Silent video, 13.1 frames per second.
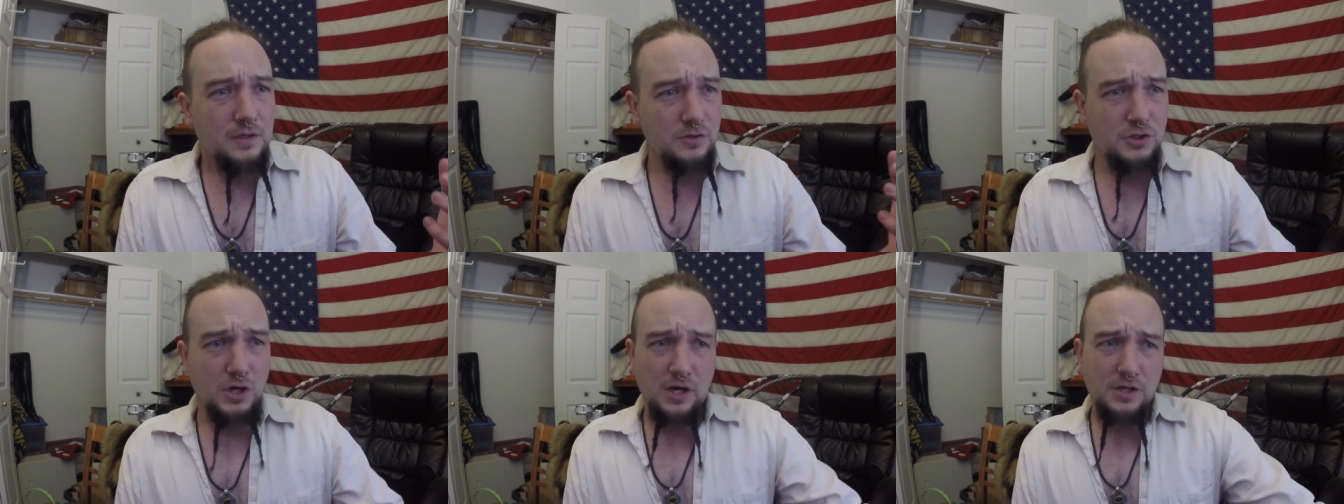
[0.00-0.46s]

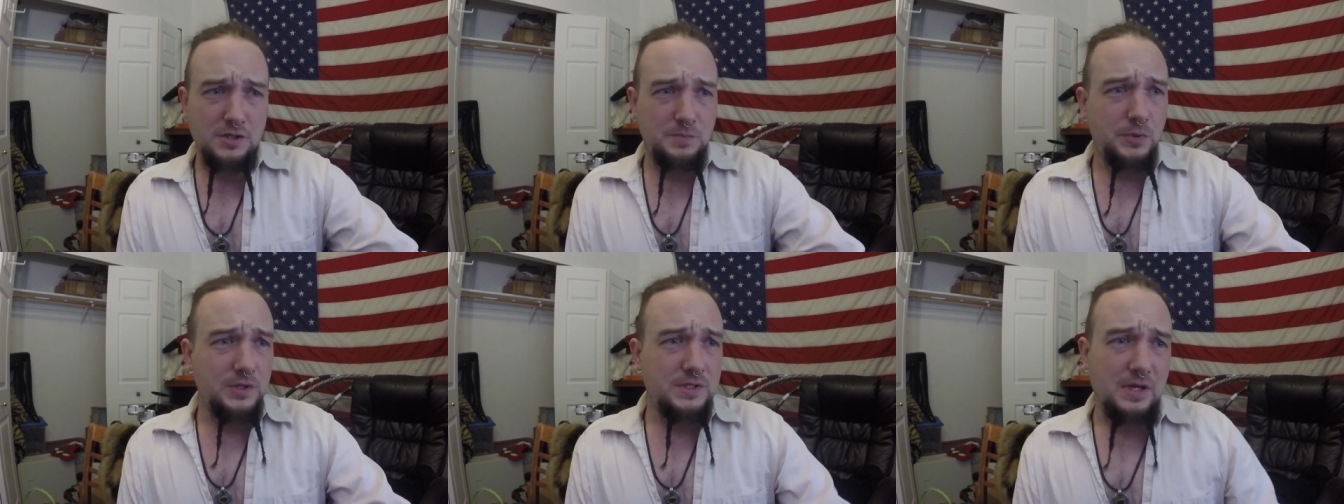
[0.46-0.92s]

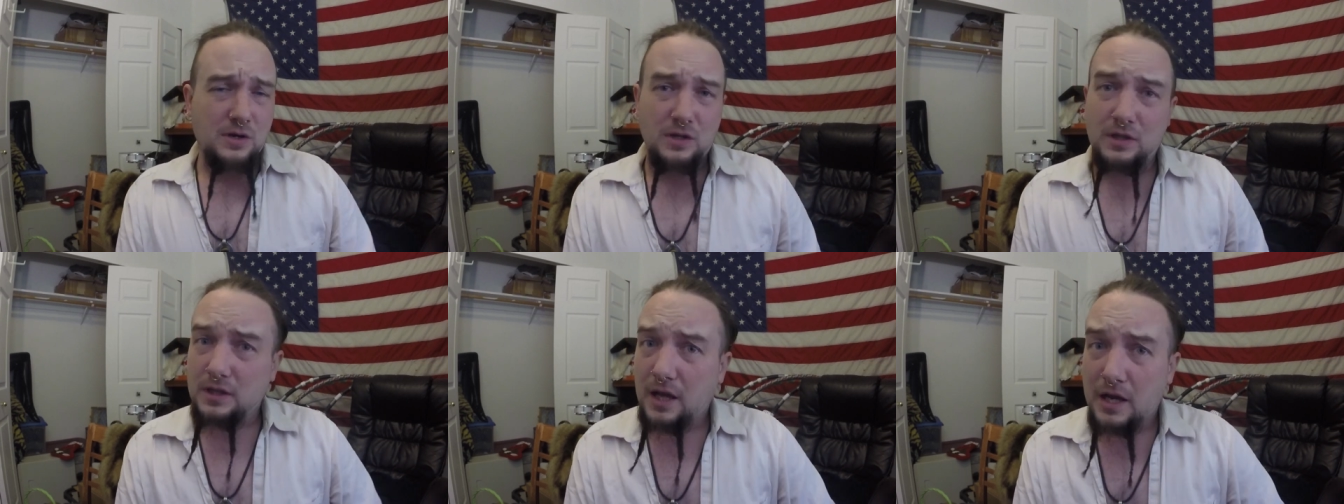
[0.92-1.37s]
Josh puts out a
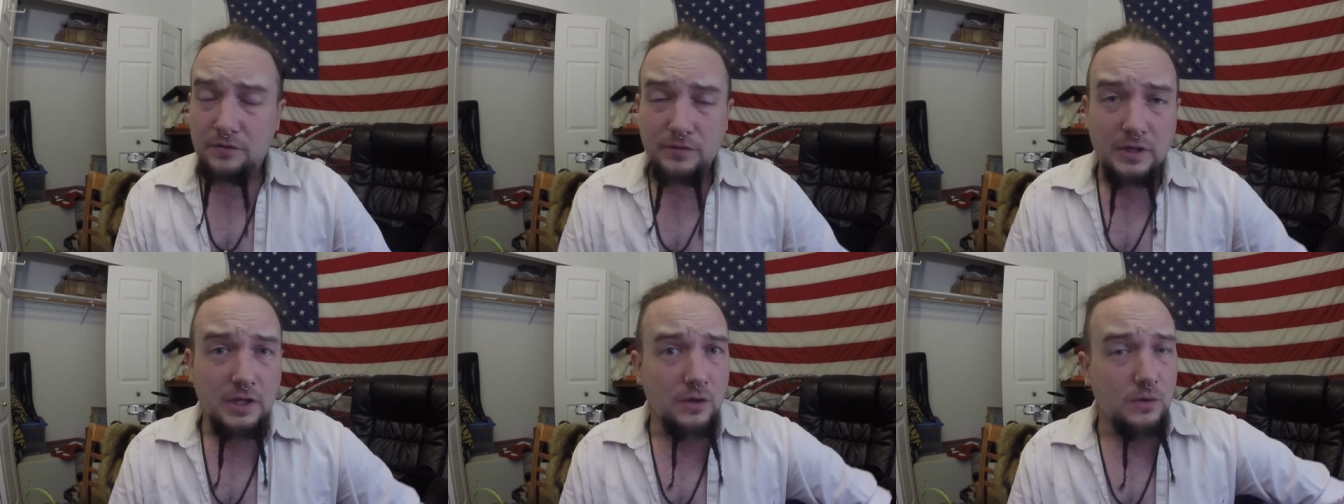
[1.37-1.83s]
lot of
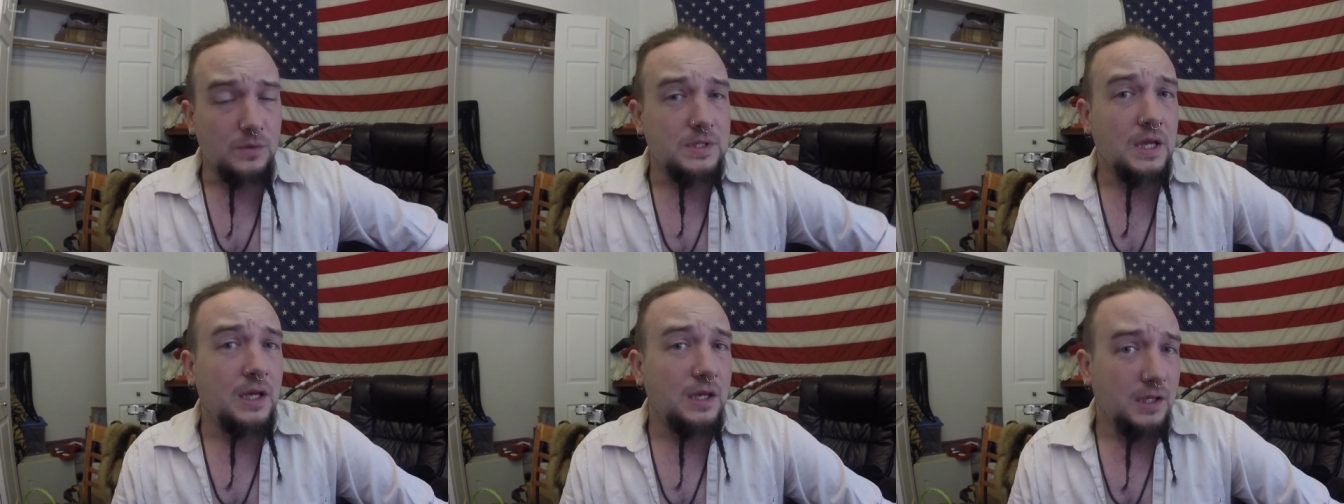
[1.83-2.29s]

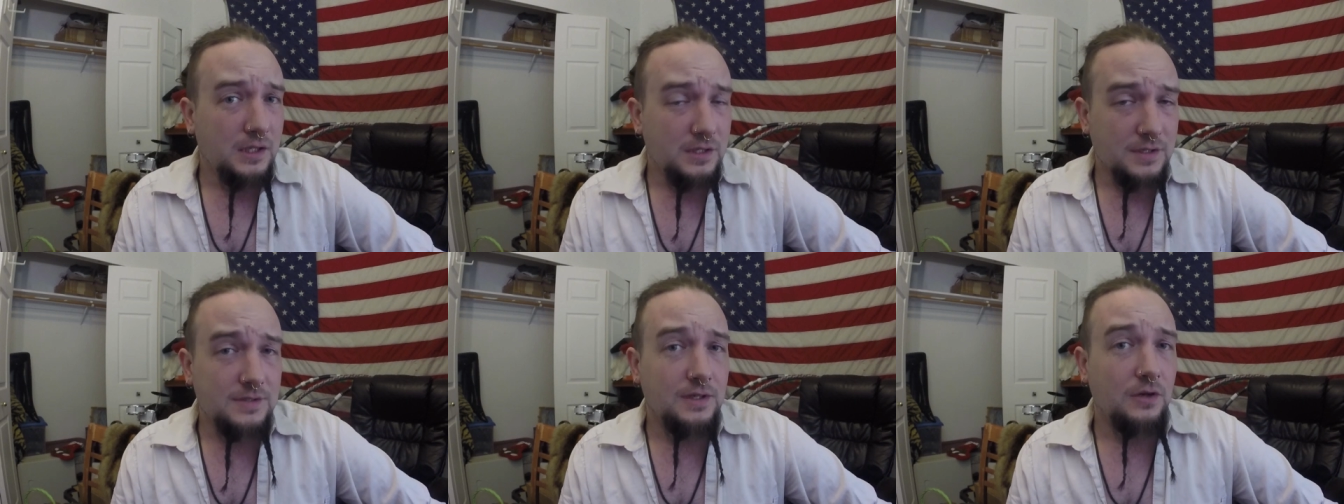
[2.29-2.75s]
videos, and he
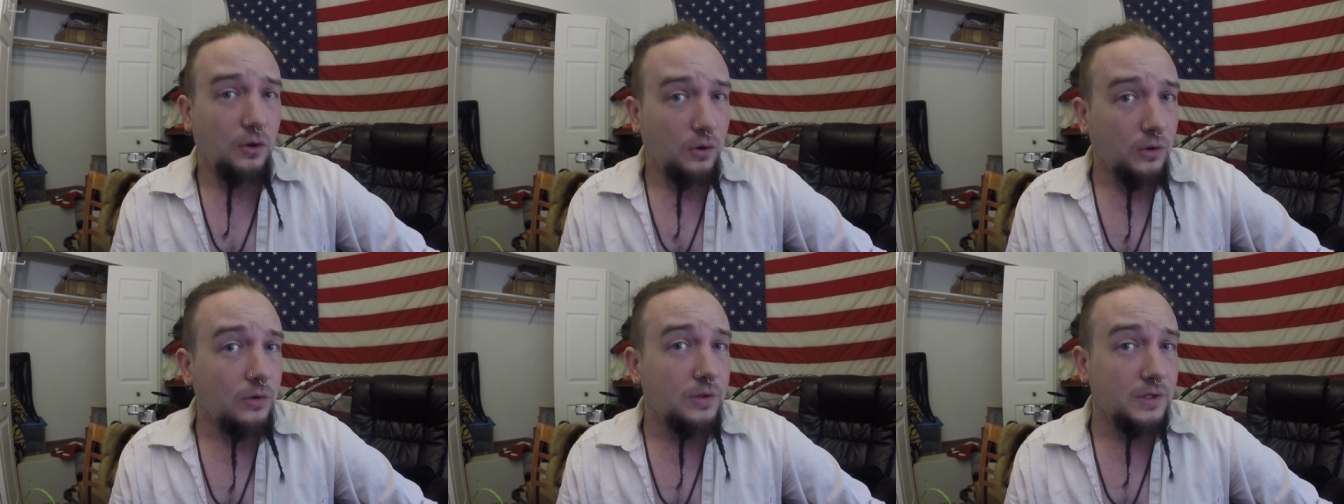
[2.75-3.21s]
does it
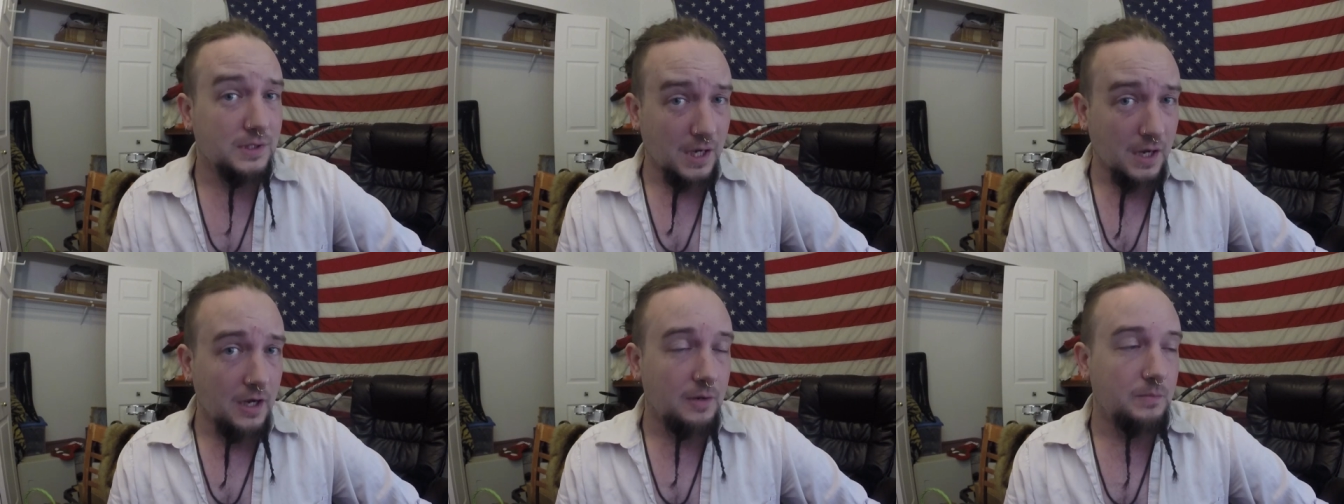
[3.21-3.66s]
all the
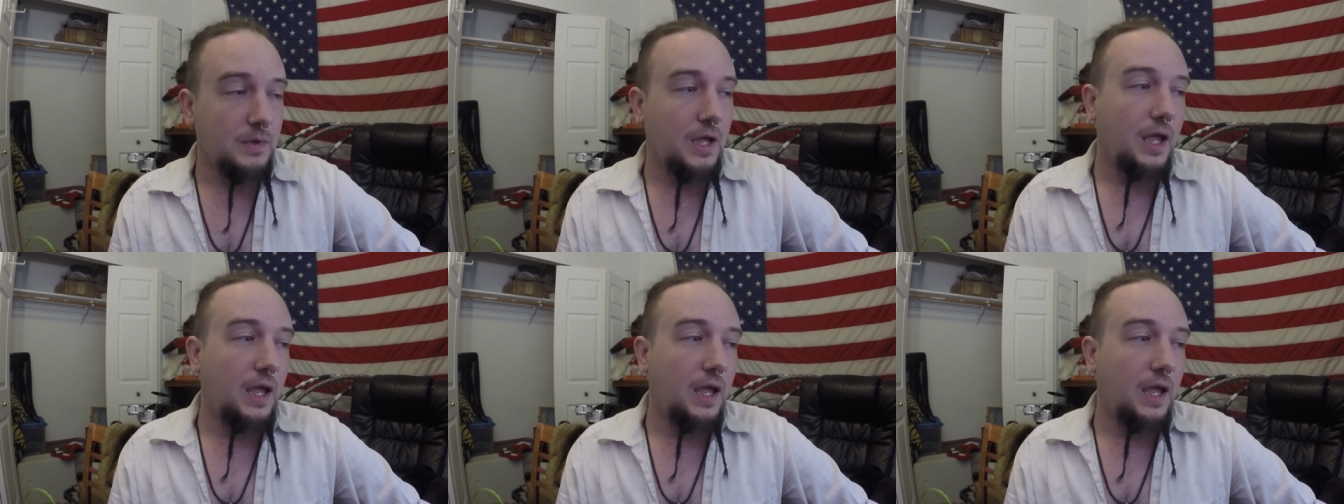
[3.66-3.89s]
time,